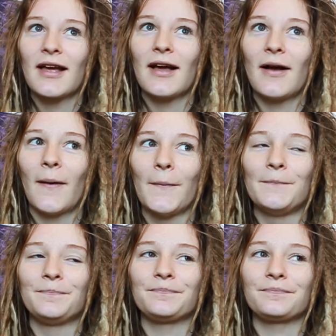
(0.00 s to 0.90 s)

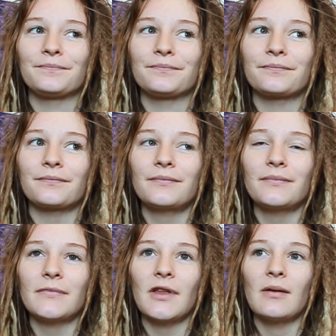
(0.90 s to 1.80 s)

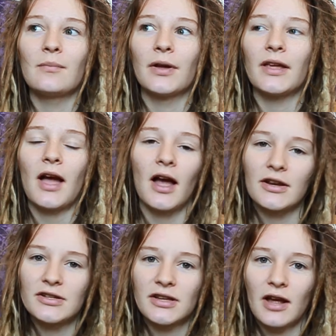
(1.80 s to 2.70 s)
But yeah,
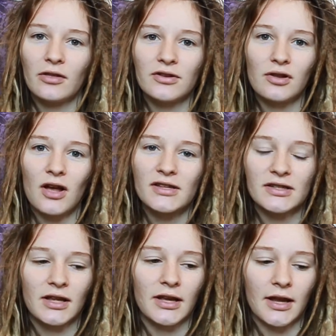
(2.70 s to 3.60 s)
I lost
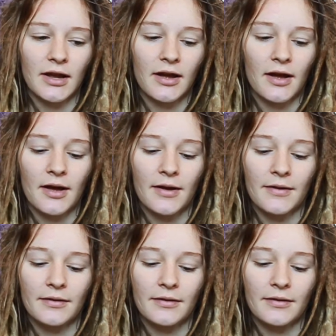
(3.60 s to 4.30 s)
like a